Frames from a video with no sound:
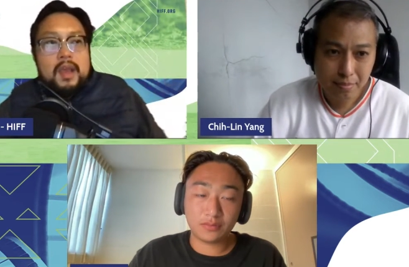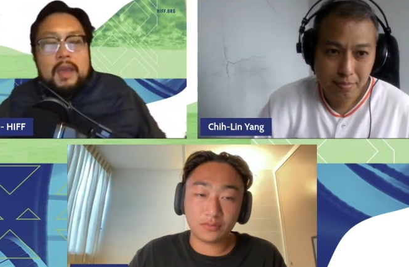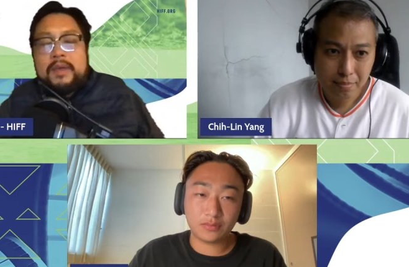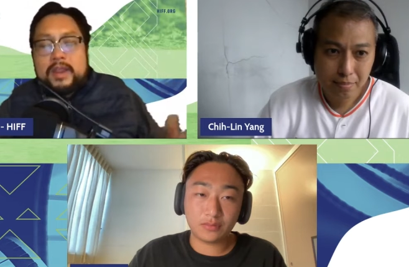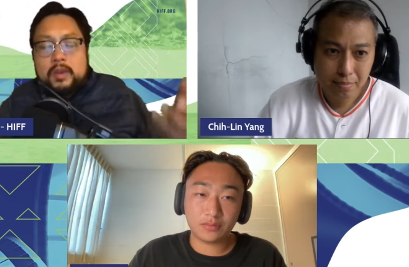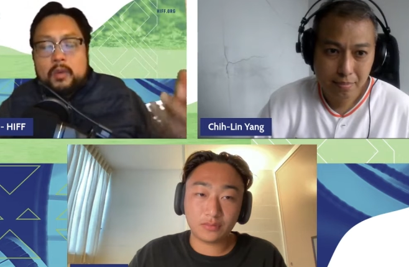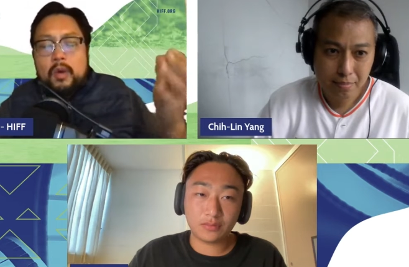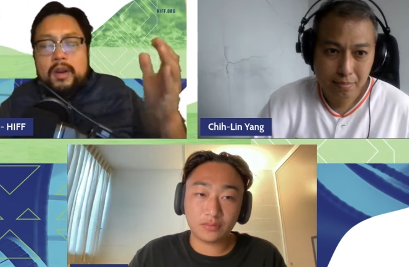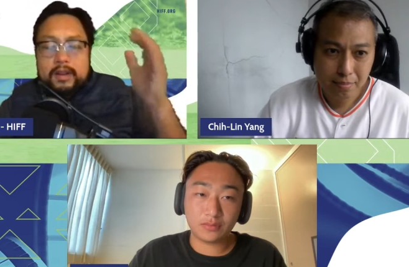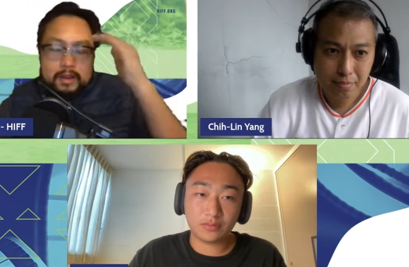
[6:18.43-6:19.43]
Speaker 1: I mean, you
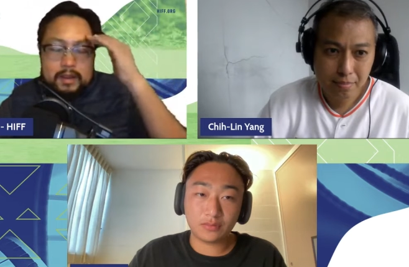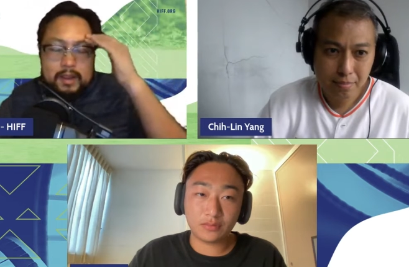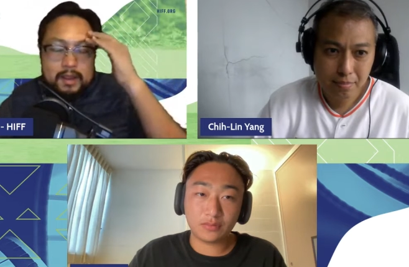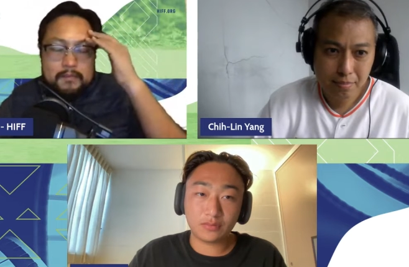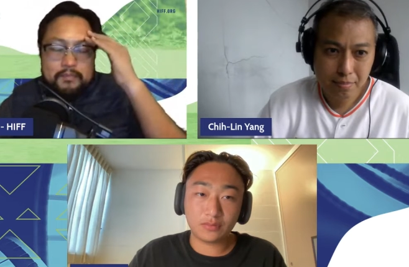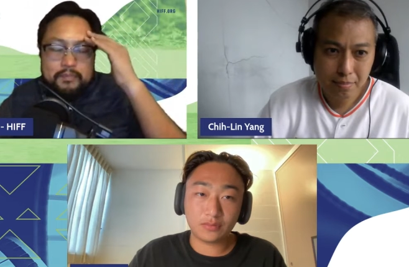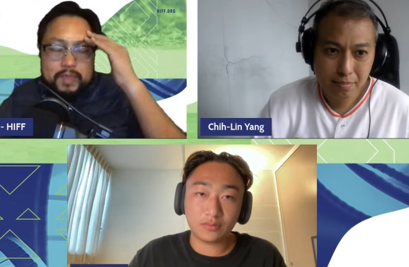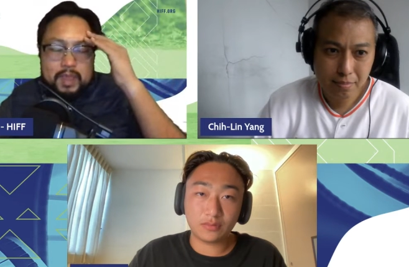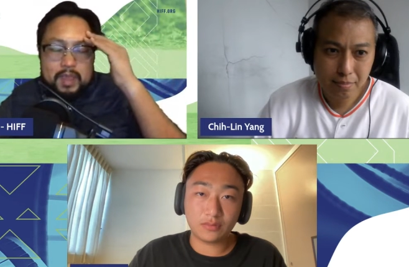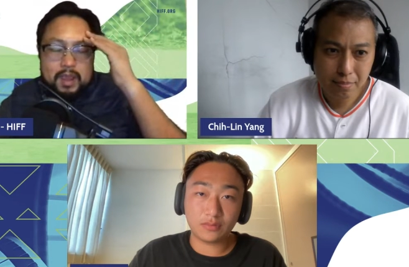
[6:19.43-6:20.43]
weren't um,
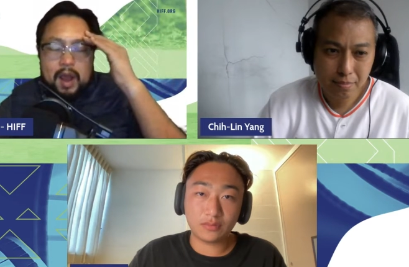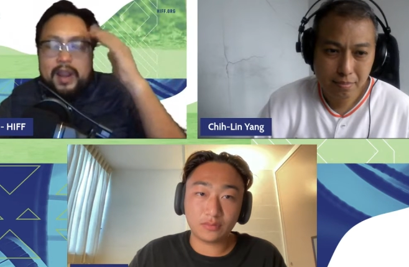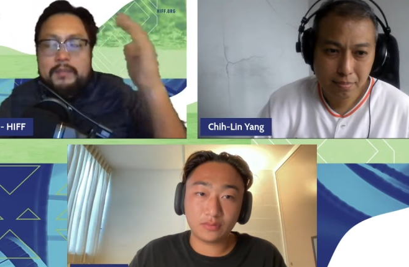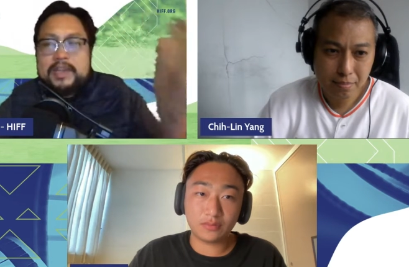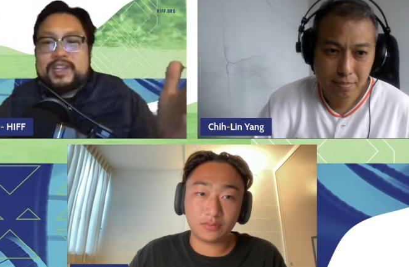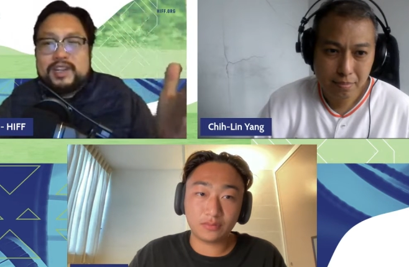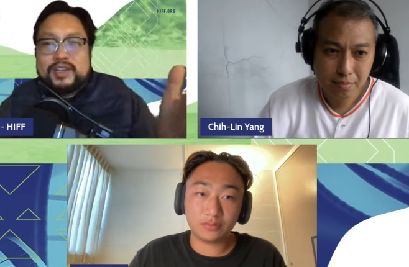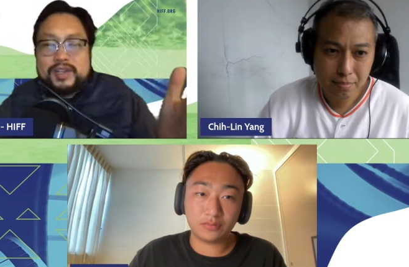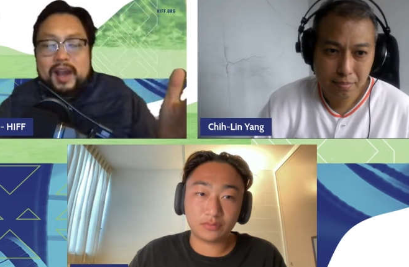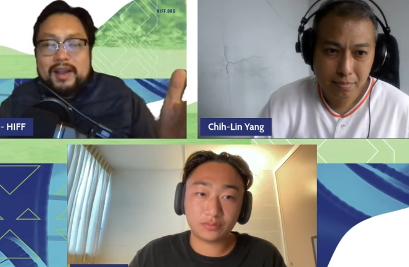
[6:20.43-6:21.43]
on a mission
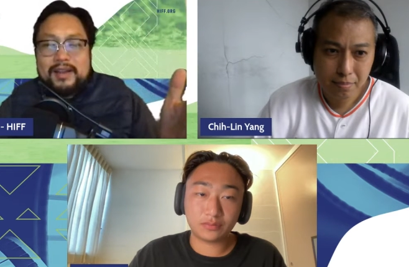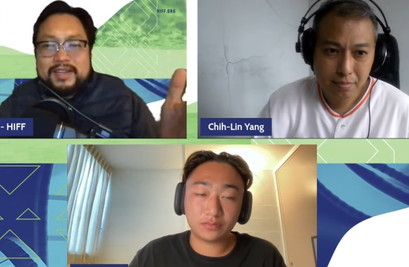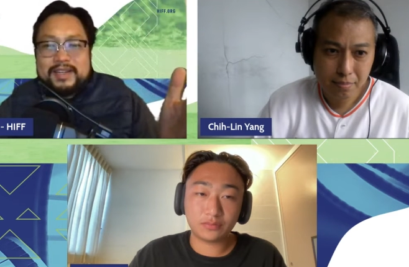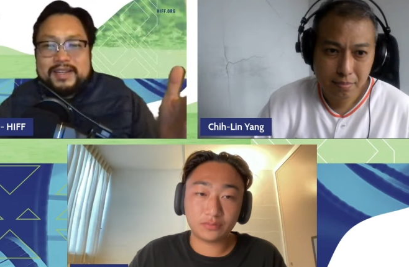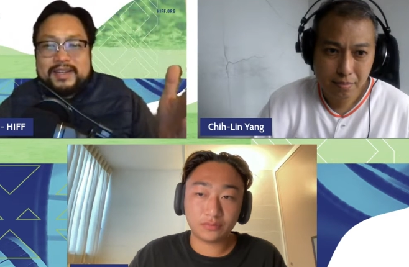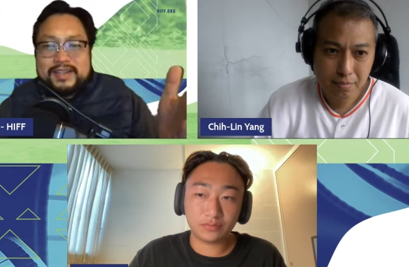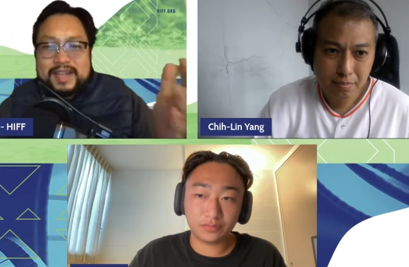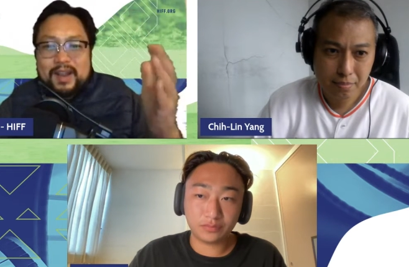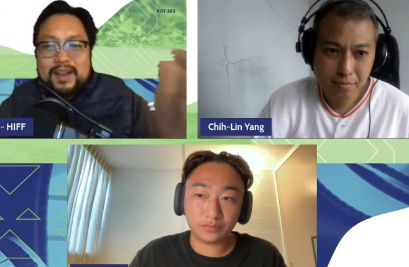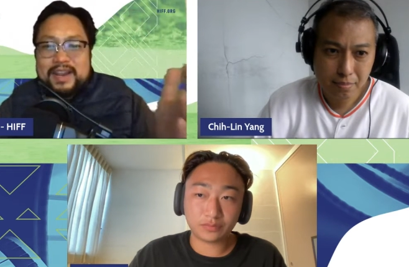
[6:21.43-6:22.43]
to talk to, to
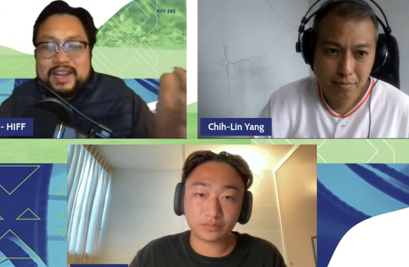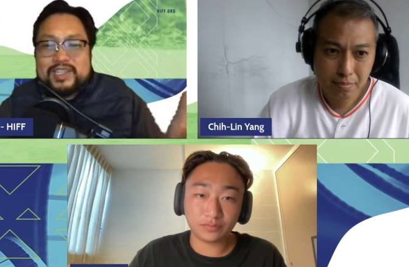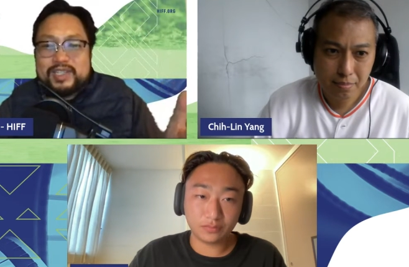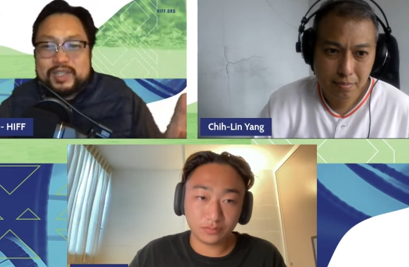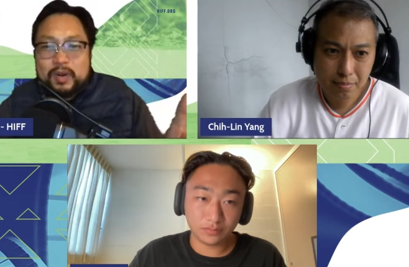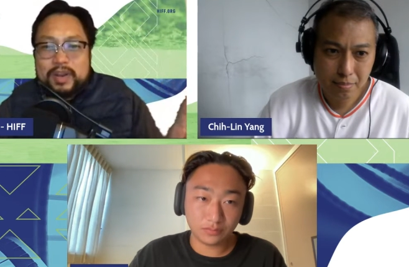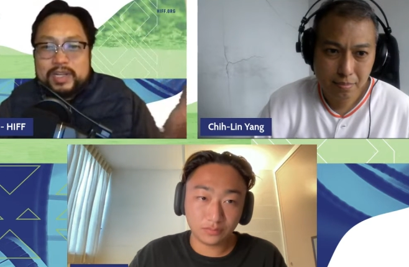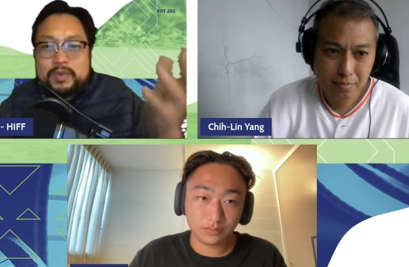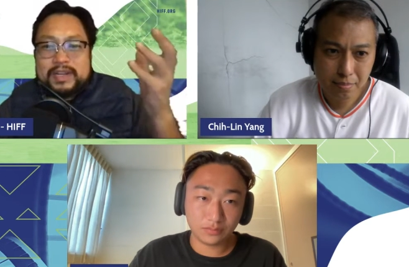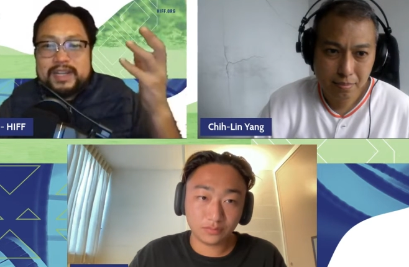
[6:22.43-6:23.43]
tell an indigenous story. You
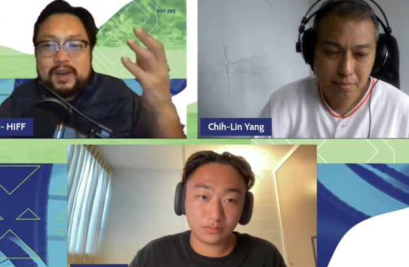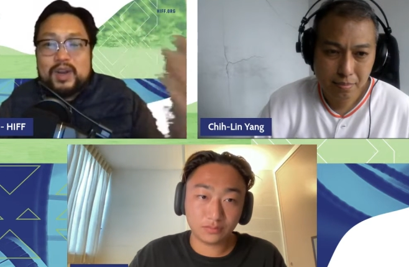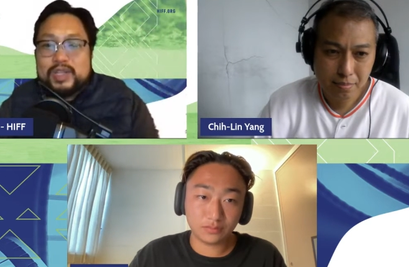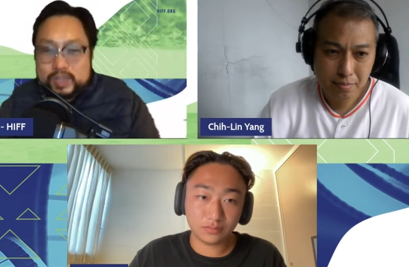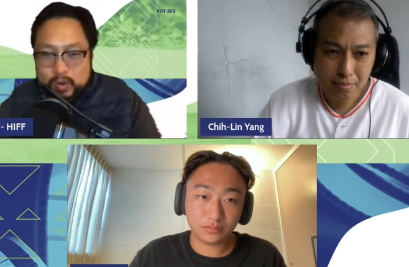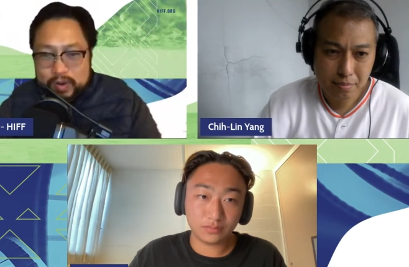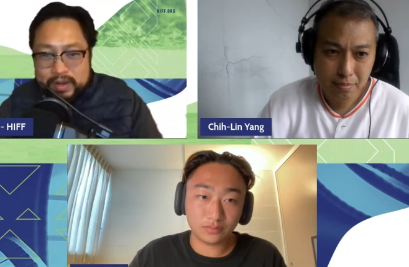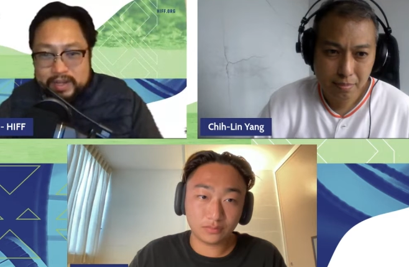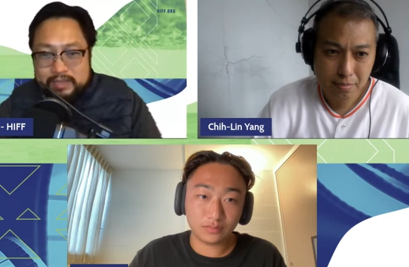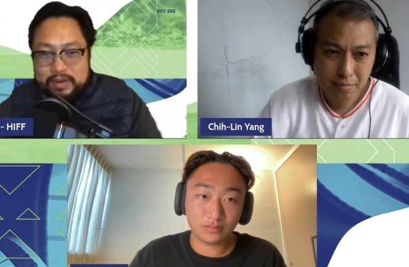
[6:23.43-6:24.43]
just wanted to tell a good
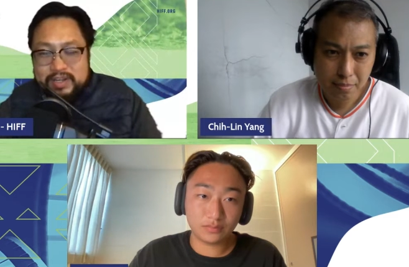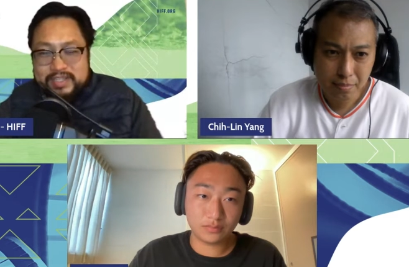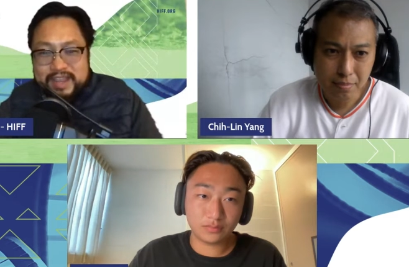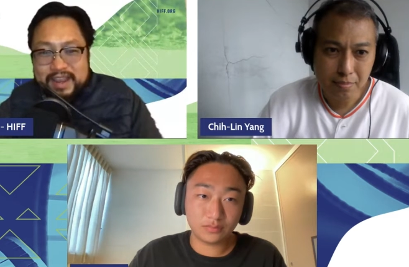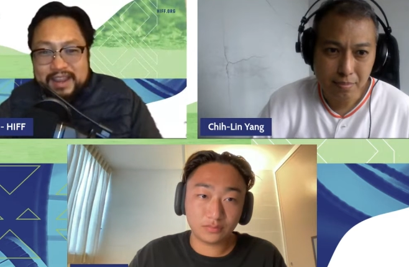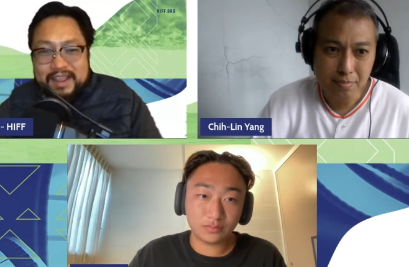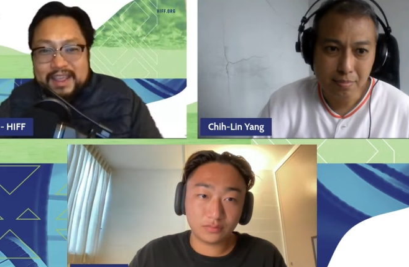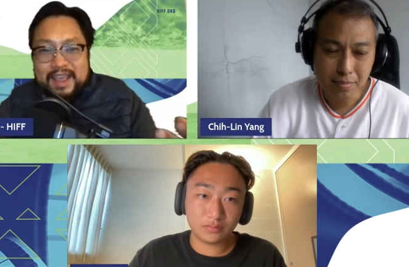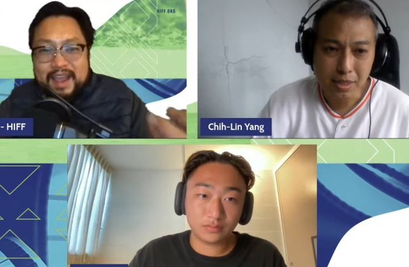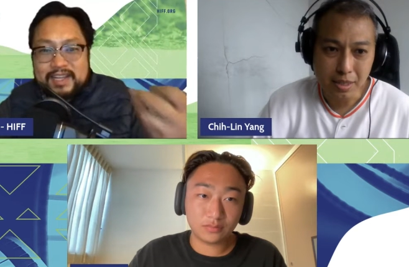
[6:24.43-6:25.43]
story, is what you're saying. Mm, and
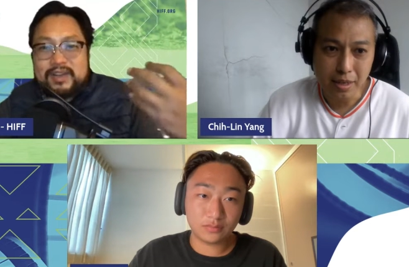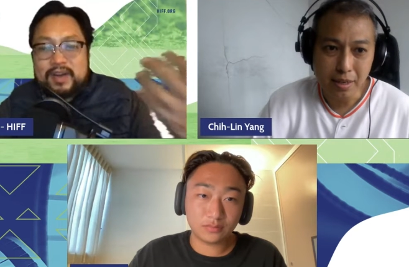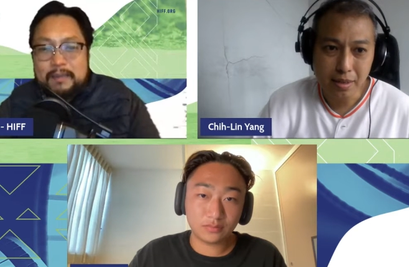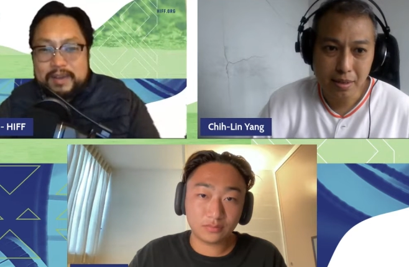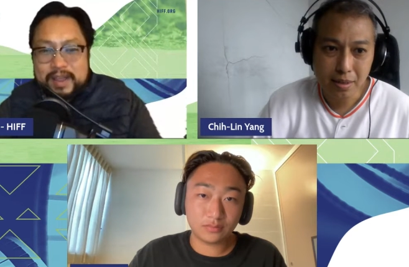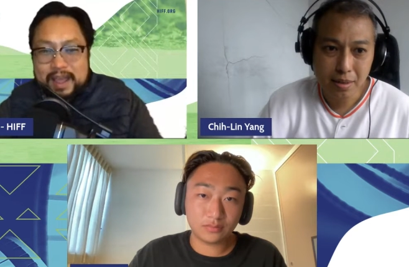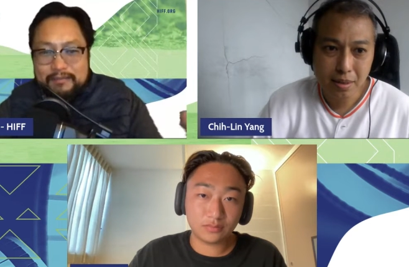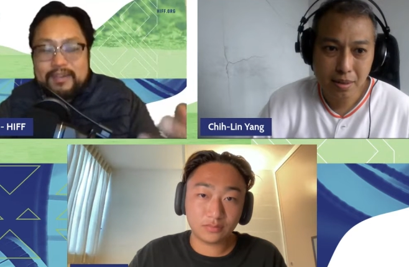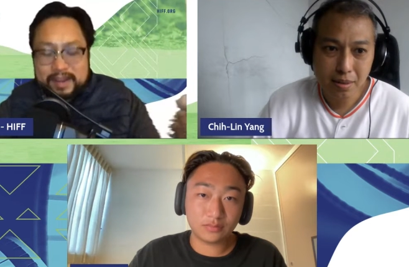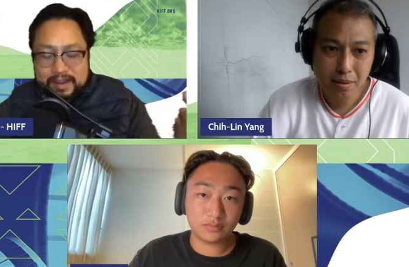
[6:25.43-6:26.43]
just yeah. so happen to
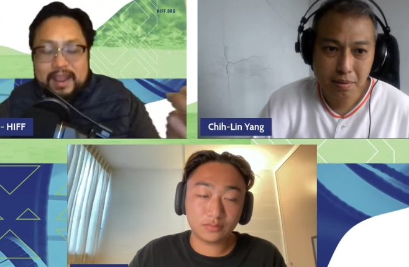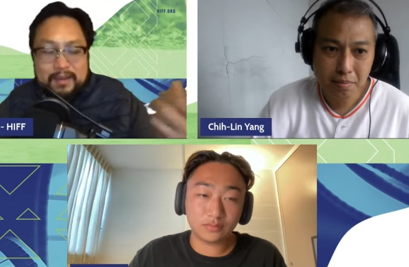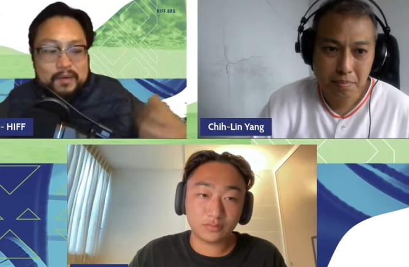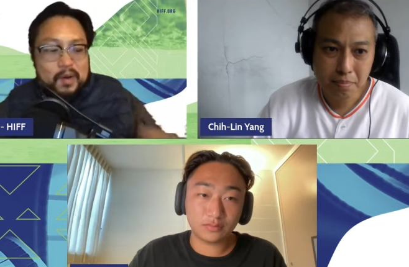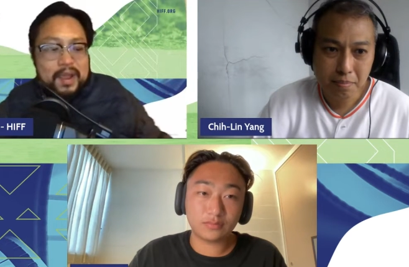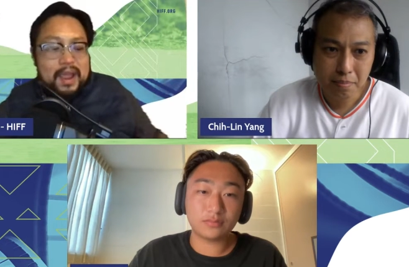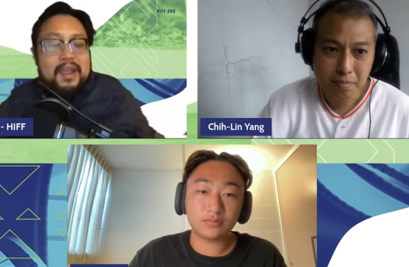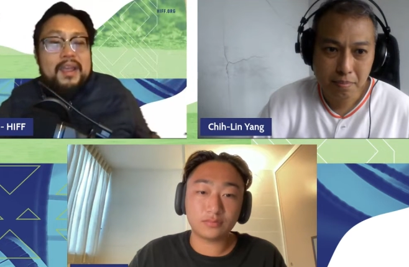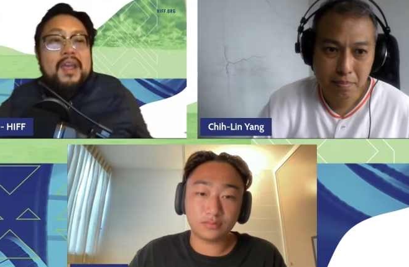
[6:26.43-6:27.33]
have, like, yeah, okay.